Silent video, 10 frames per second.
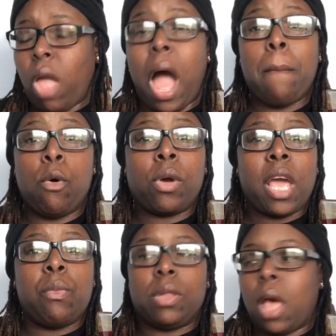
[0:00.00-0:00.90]
I'm
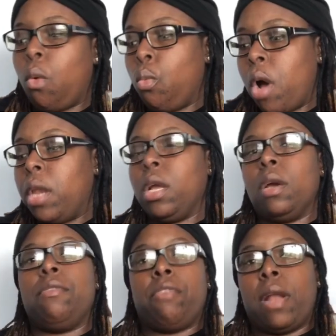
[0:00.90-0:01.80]
okay with that one
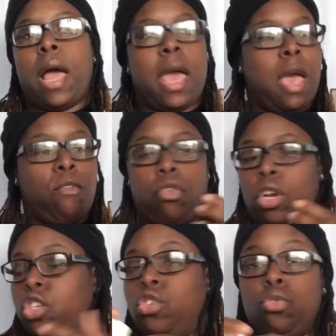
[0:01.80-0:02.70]
good friend I have, or
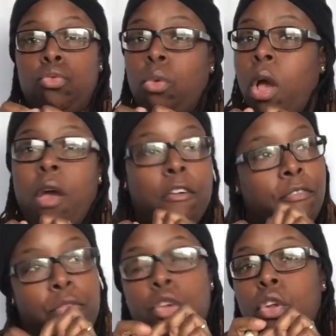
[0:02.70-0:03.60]
the two,
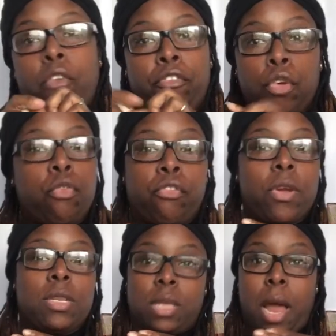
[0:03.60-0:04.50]
few
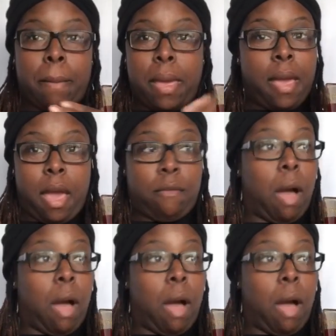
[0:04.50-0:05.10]
friends that I may have.